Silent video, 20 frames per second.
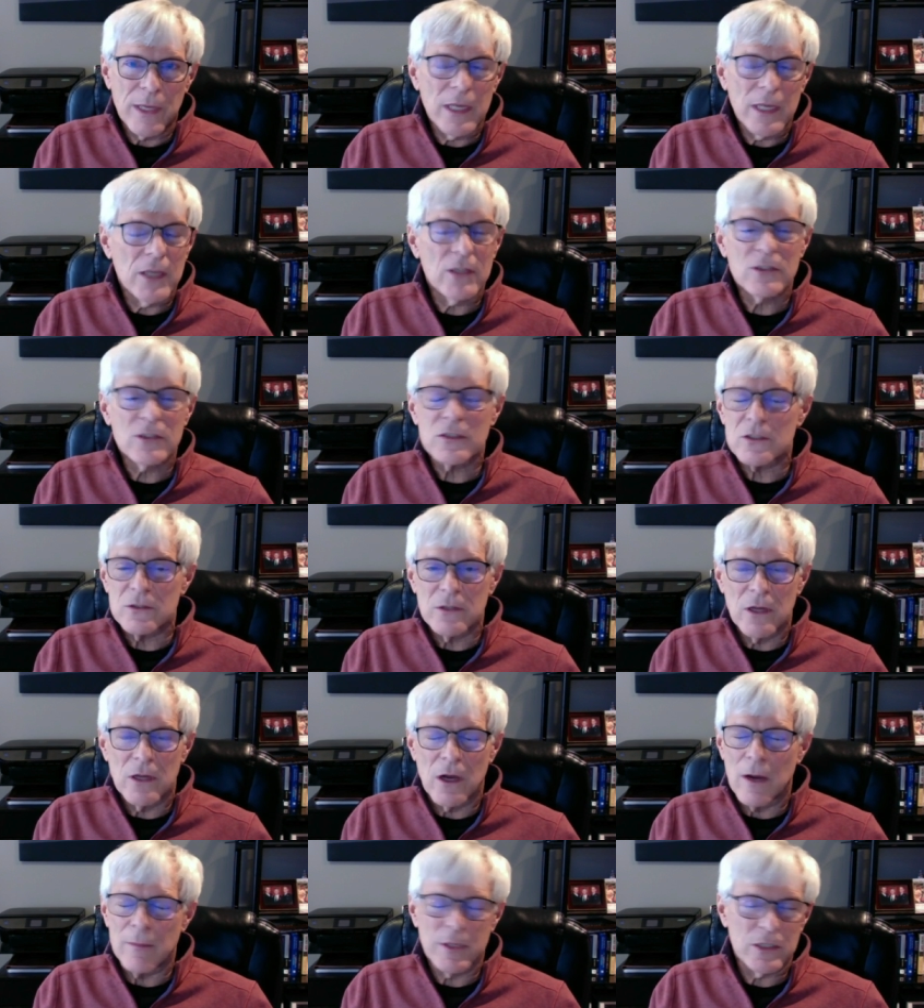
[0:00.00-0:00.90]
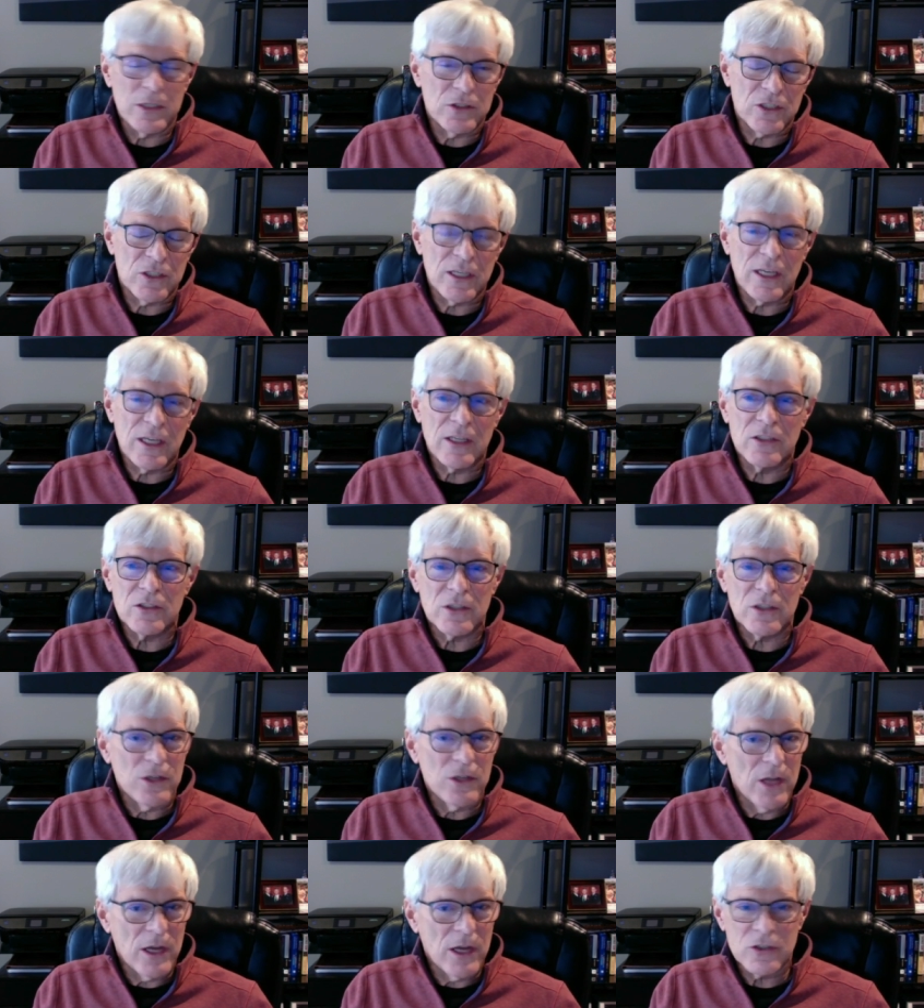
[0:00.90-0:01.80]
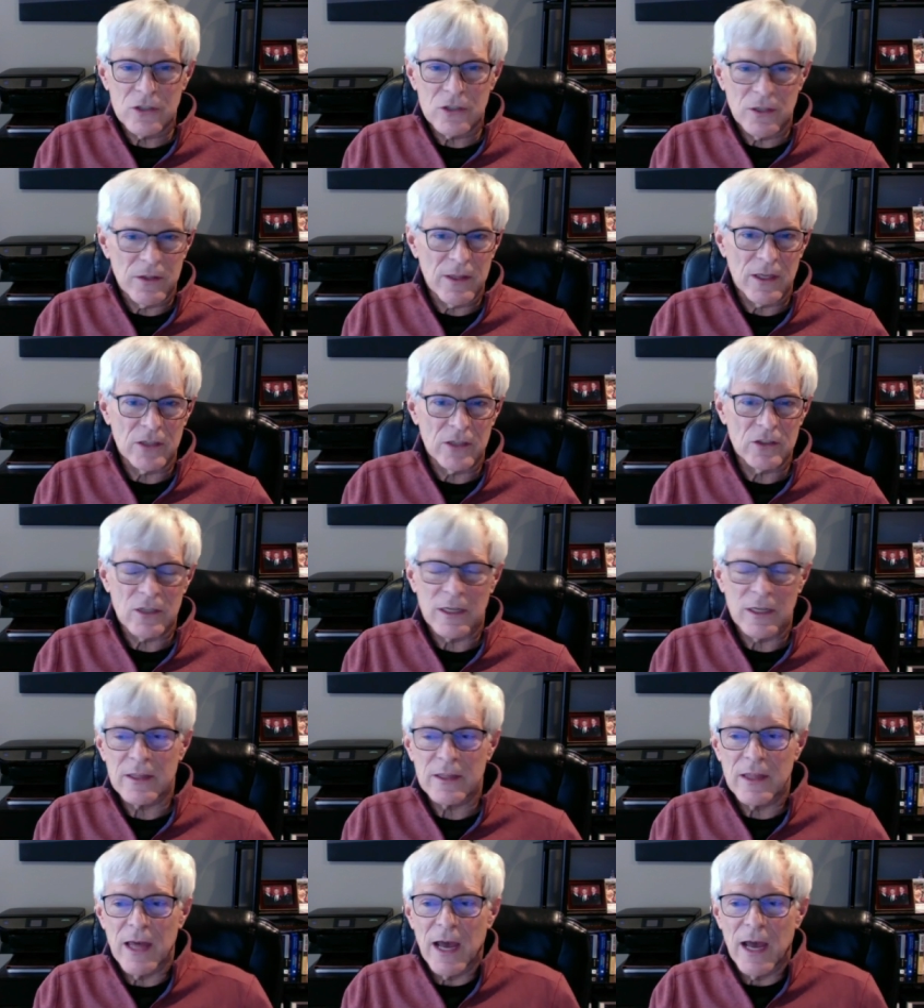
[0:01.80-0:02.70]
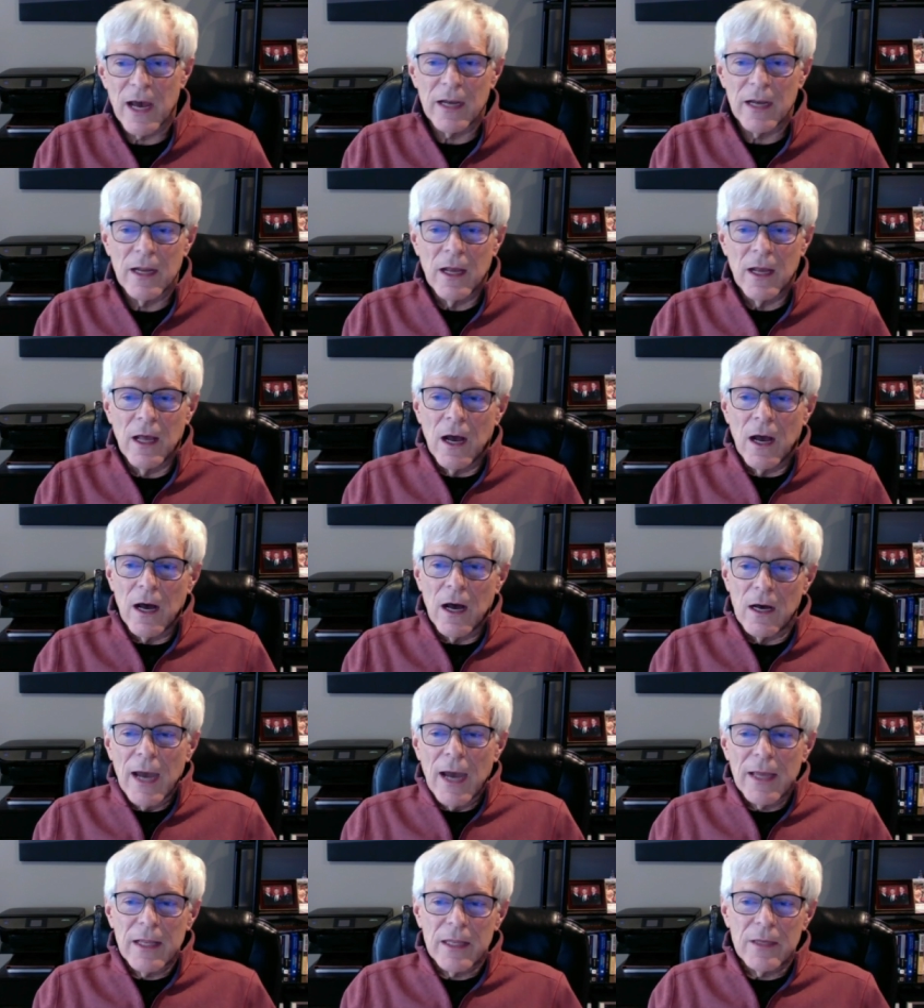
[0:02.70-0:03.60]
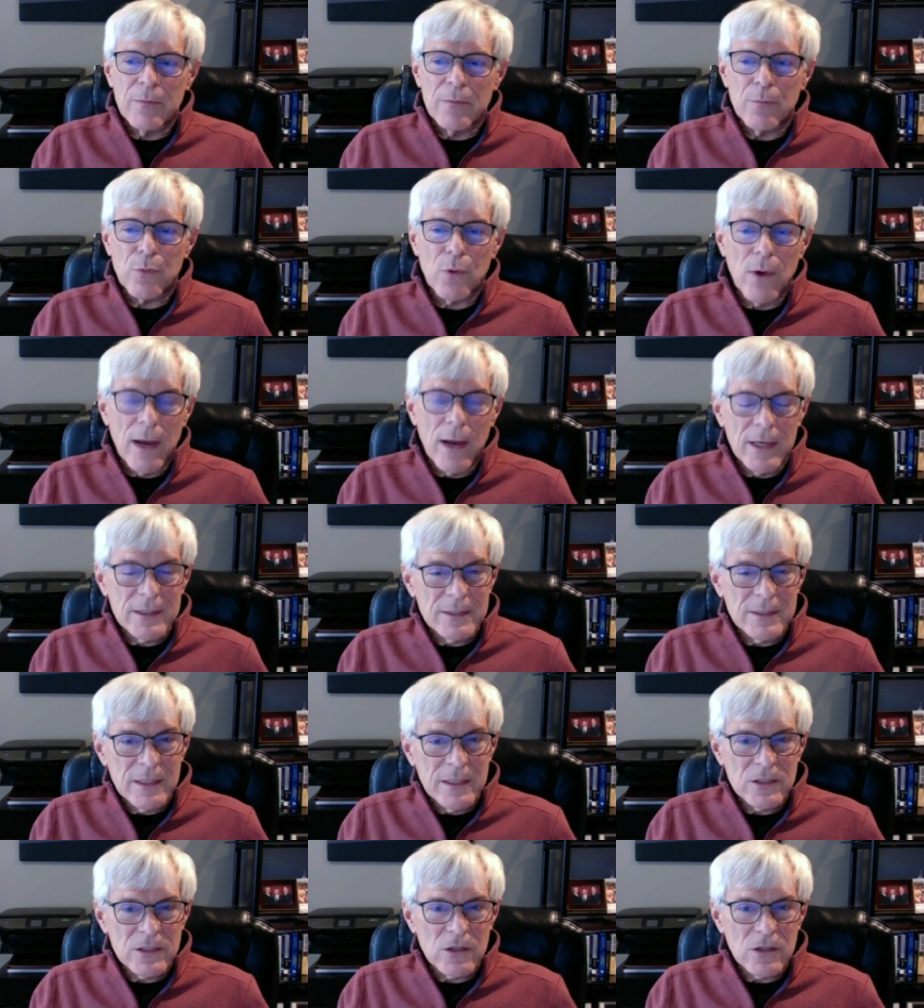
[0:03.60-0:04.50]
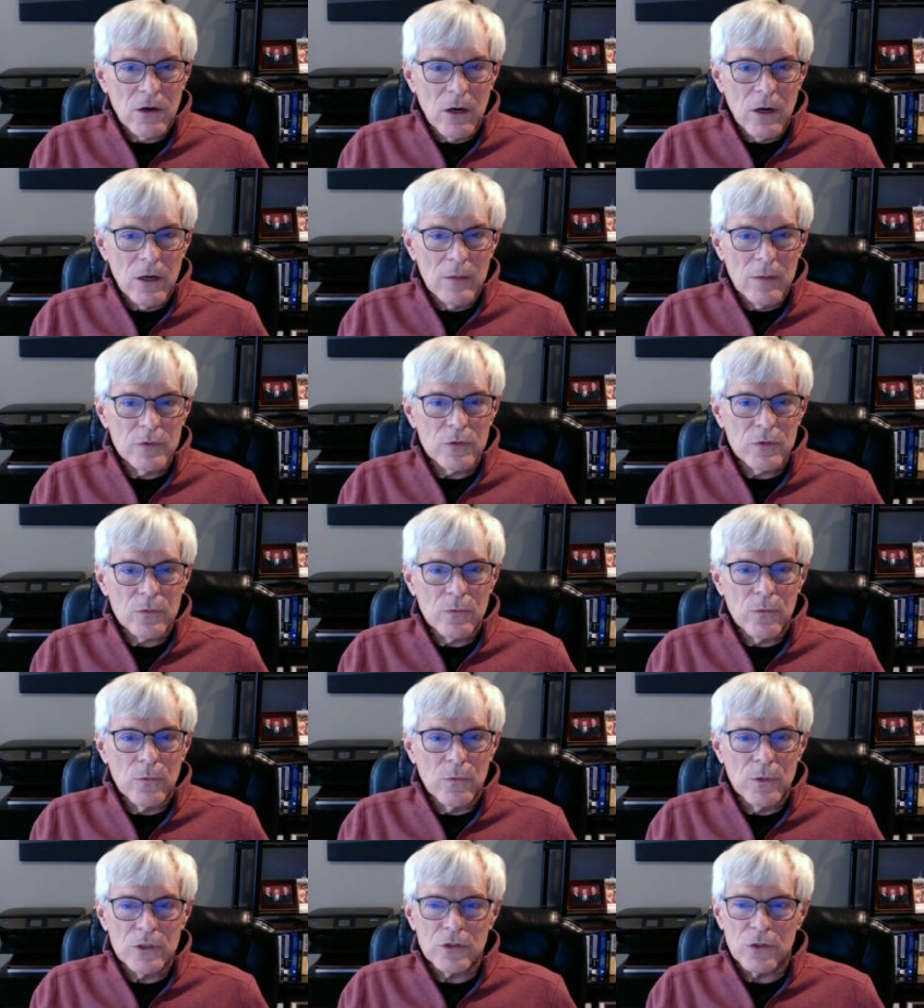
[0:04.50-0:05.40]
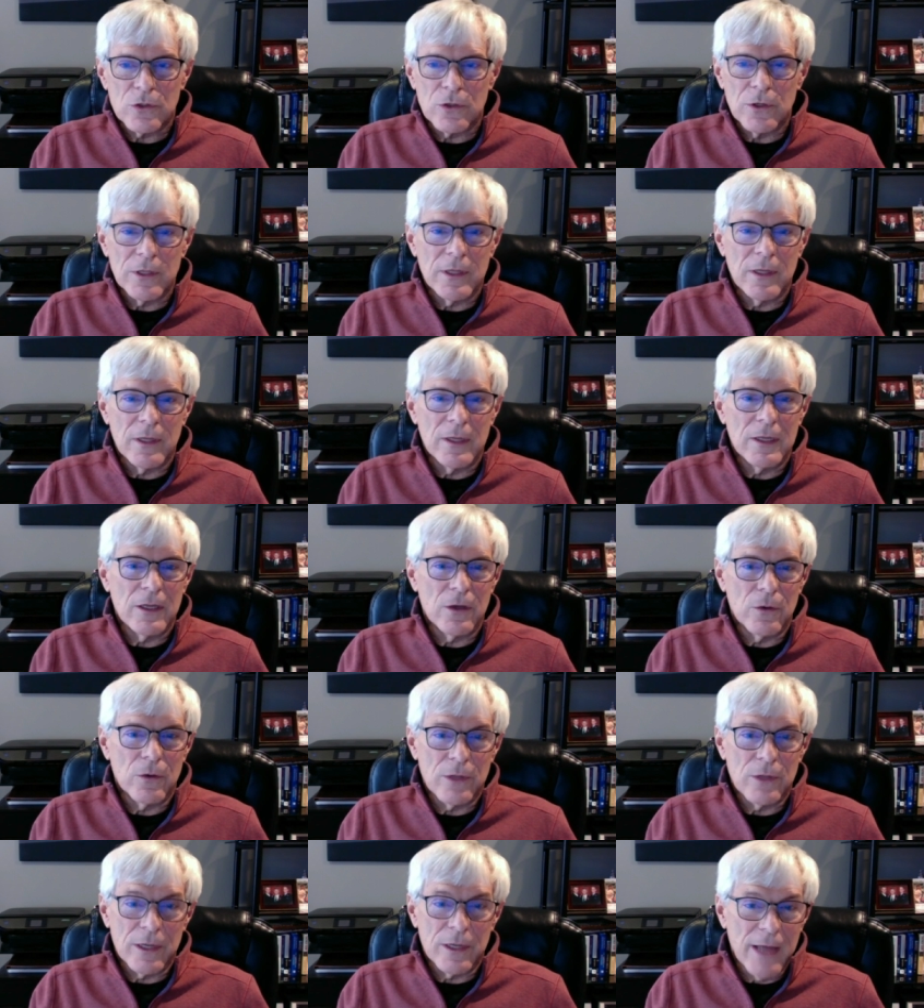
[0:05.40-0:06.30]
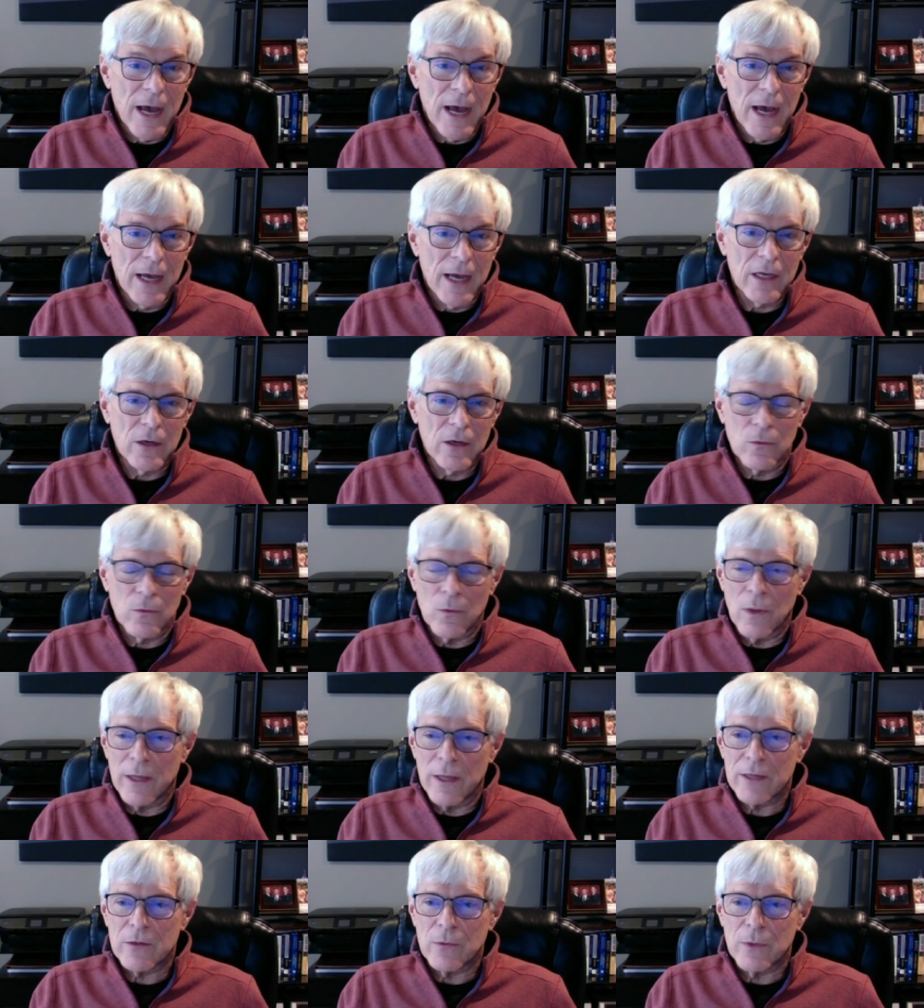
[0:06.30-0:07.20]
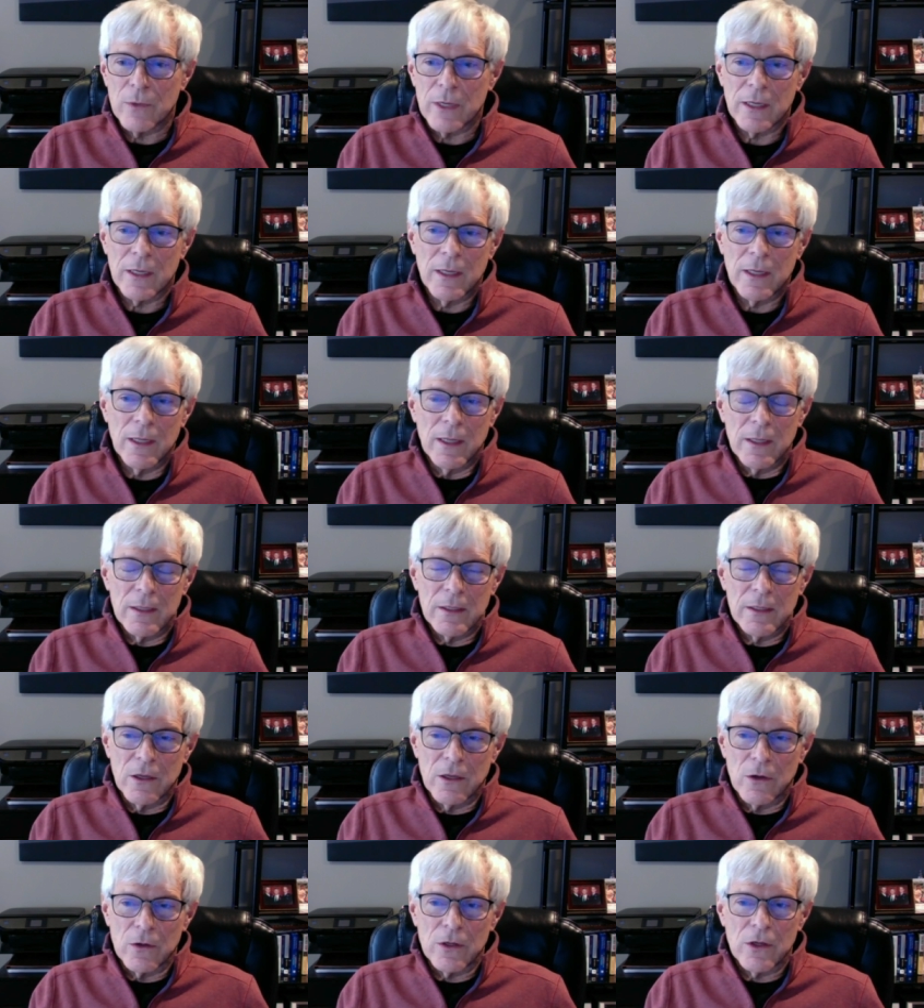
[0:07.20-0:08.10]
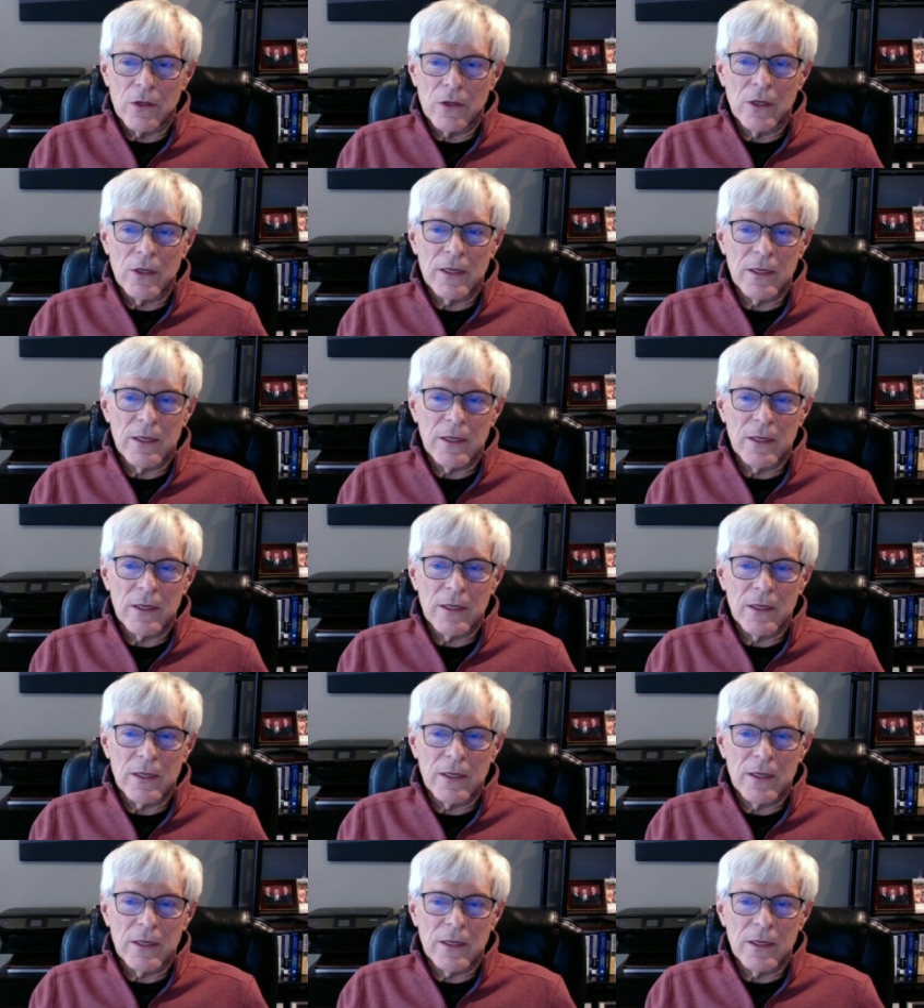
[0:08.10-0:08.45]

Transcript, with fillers: beans and seeds and nuts and things like that. Highly processed carbs, which are in, the diet, like you